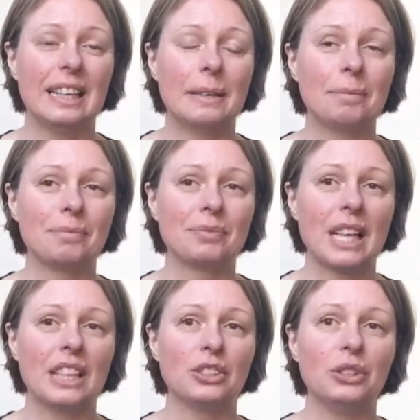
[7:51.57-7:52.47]

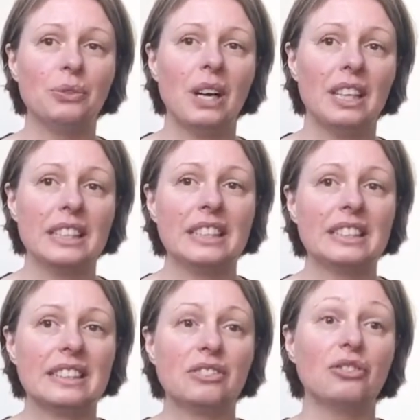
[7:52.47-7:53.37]
and you are
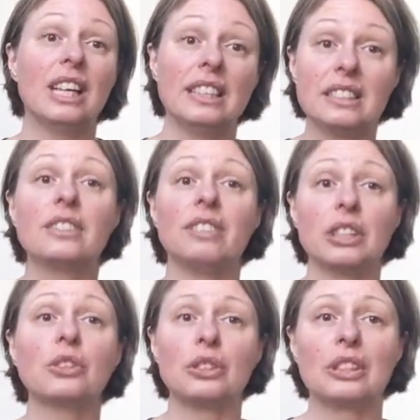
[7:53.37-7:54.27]
in
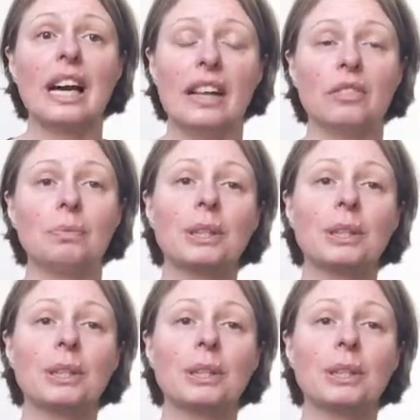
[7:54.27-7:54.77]
relatively good health,